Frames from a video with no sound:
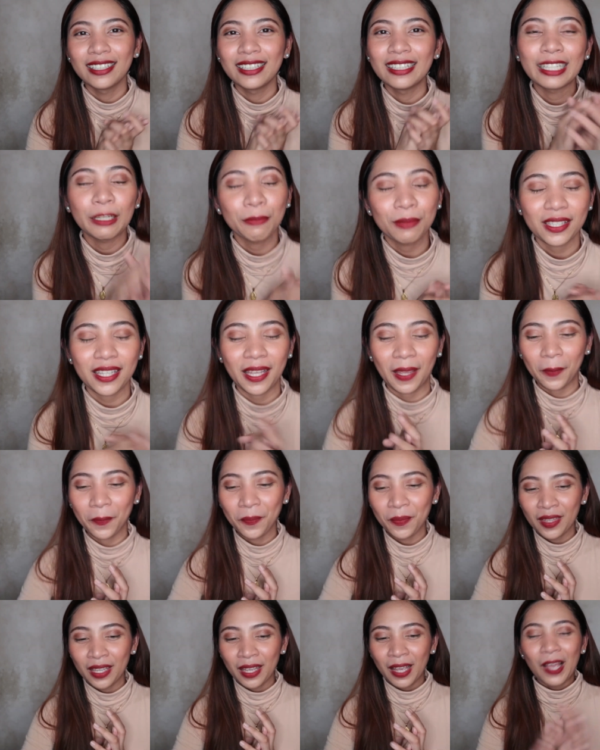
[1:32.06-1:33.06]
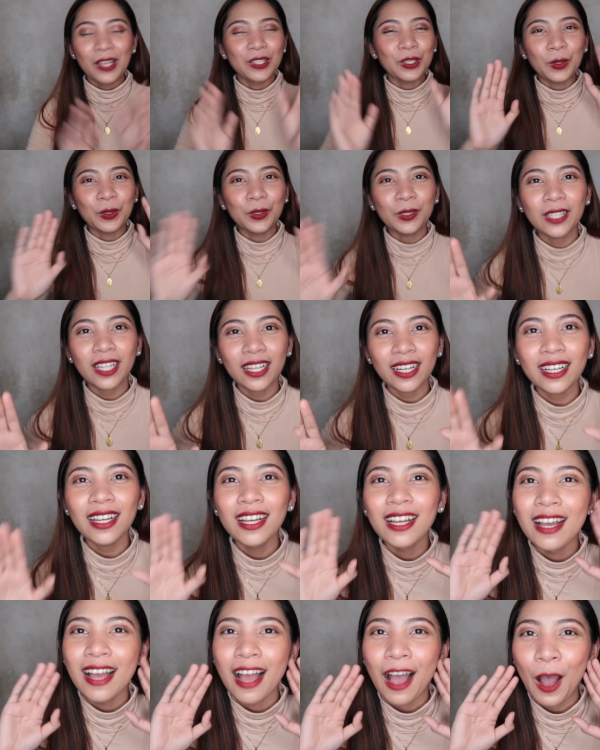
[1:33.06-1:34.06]
lipstick. So yun lang,
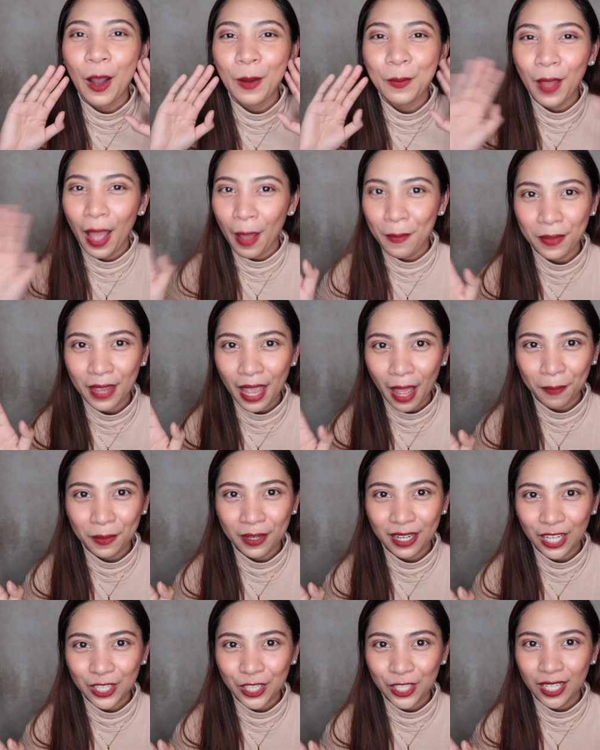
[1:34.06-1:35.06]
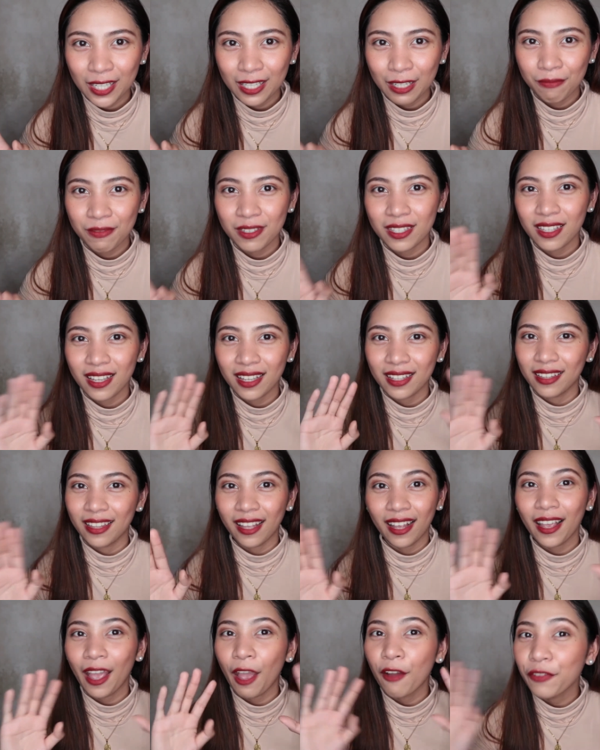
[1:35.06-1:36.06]
happy happy National Lipstick
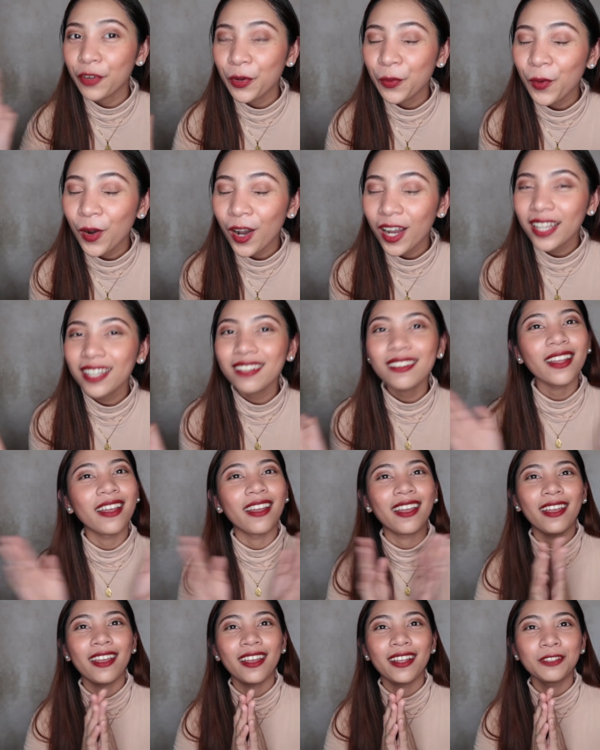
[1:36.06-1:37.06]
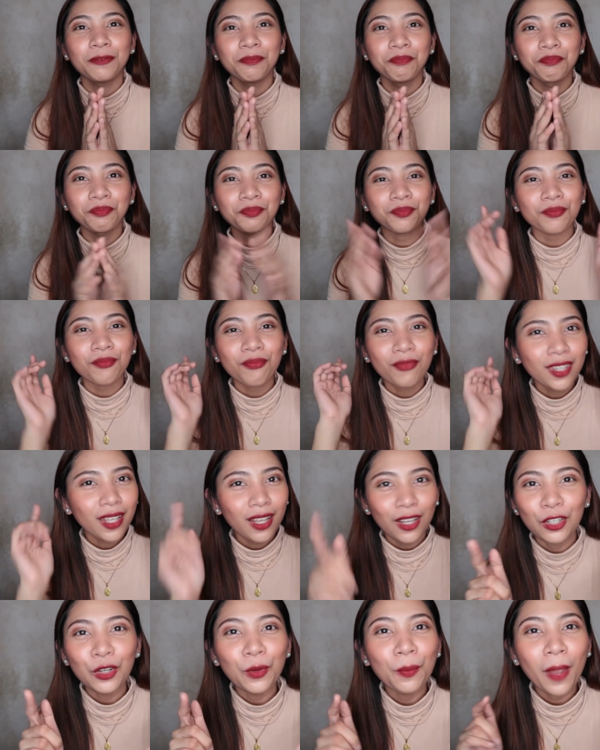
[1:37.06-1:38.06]
Day everyone. And
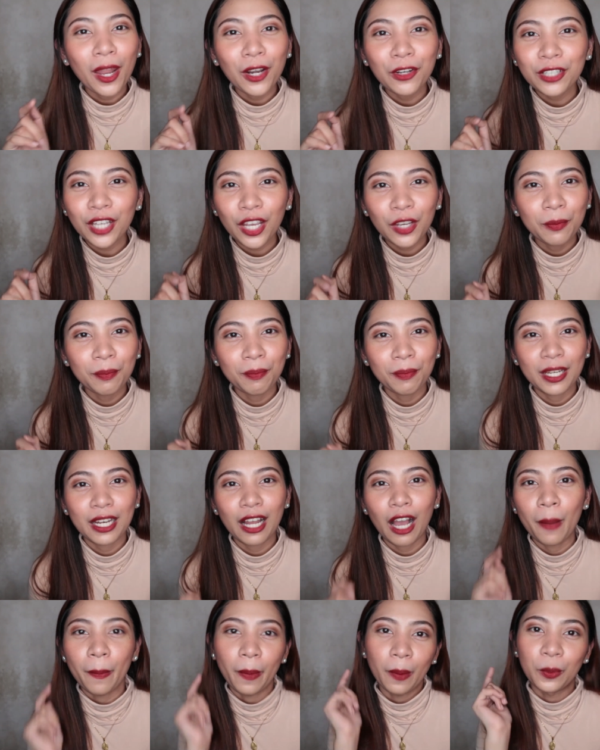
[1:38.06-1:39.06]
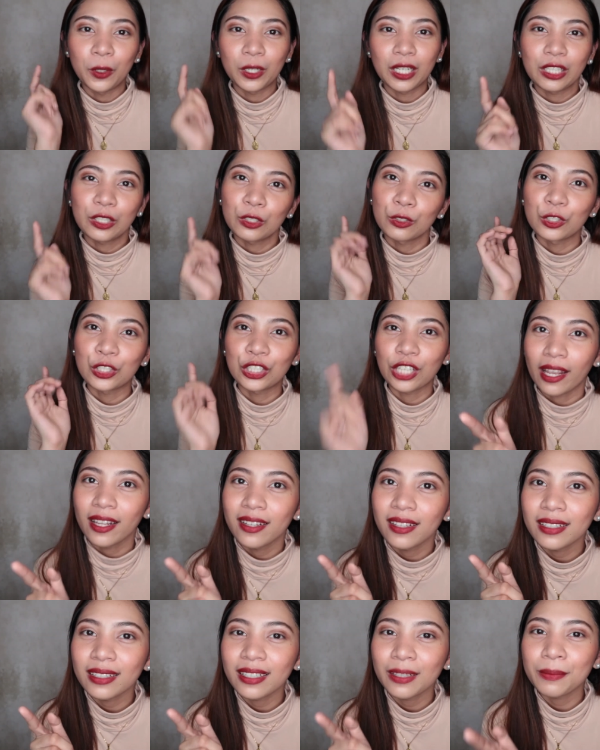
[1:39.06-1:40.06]
kung meron kayong pinaka-paboritong
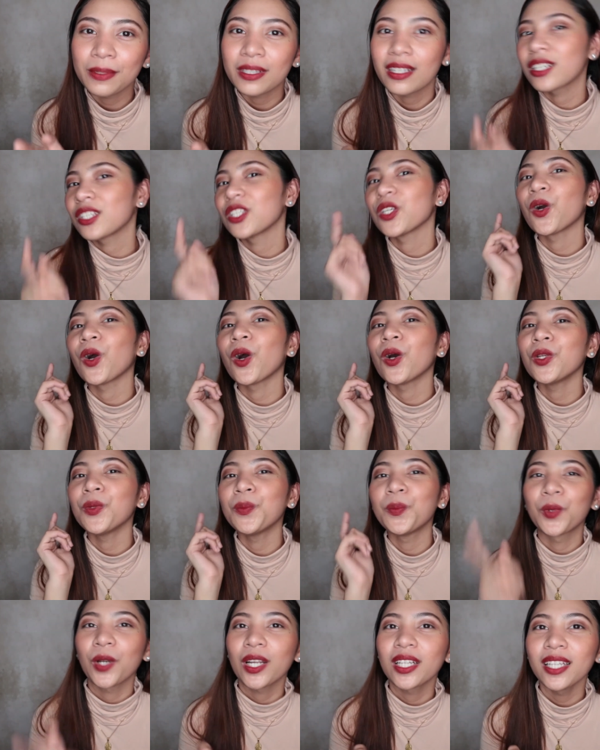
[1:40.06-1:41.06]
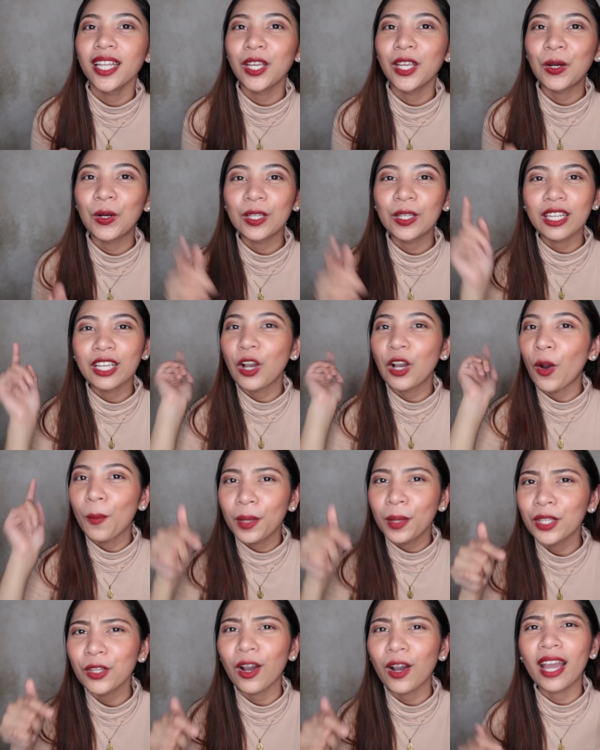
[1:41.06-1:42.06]
shade ng lipstick nyo, yung brand na yon,
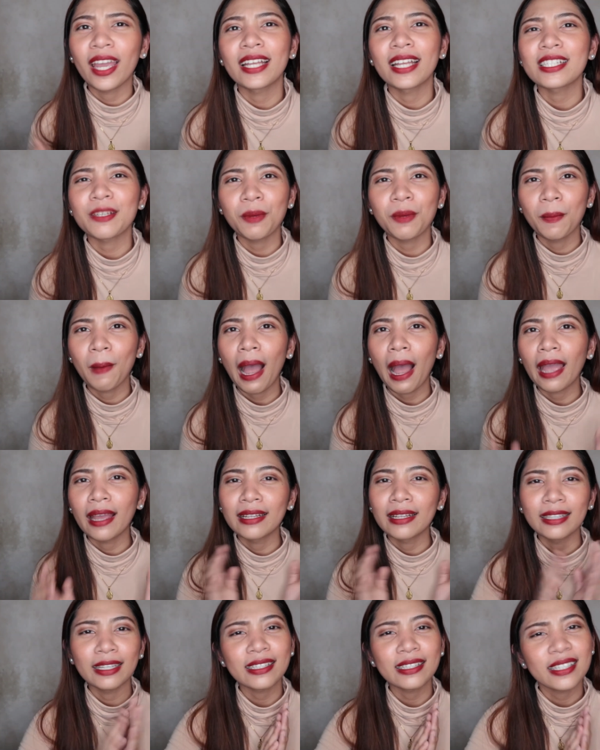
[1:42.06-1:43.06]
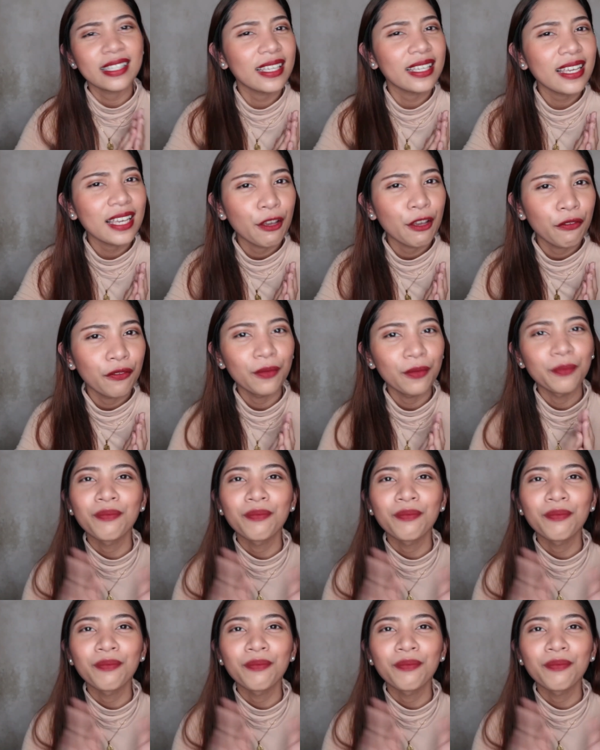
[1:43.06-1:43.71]
i-comment nyo ngayon sa baba and let's see if